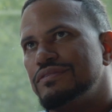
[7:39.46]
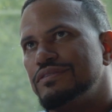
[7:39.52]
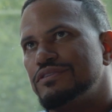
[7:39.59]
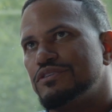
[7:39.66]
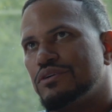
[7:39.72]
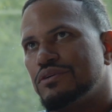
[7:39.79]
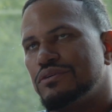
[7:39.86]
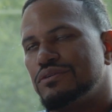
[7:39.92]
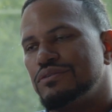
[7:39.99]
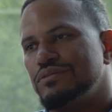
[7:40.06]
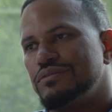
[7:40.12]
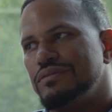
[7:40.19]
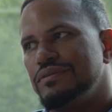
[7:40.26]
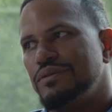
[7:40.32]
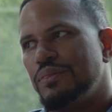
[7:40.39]

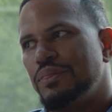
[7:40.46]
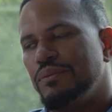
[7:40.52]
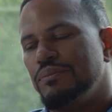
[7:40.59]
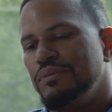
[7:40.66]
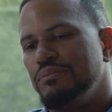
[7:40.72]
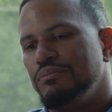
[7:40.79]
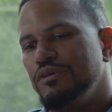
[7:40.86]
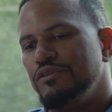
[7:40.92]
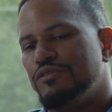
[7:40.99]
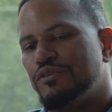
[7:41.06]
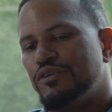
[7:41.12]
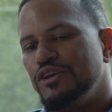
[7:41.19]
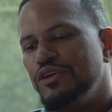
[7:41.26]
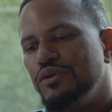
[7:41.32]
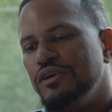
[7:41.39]
So
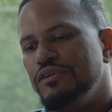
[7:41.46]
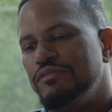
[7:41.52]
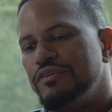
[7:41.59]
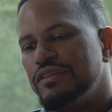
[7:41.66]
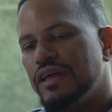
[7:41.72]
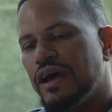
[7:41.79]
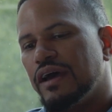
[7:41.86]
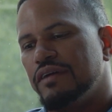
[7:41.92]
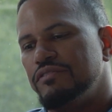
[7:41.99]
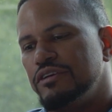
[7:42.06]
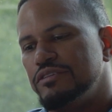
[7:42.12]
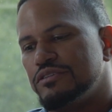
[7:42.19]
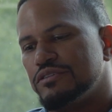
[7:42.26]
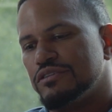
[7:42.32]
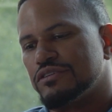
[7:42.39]
before you even dive
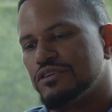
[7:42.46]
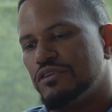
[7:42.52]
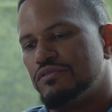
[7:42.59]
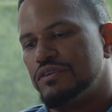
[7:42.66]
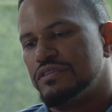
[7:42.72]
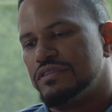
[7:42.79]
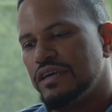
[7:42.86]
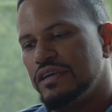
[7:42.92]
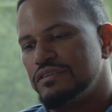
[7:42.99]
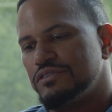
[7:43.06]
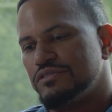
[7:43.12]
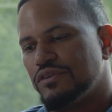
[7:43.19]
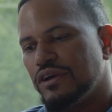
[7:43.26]
into those conversations,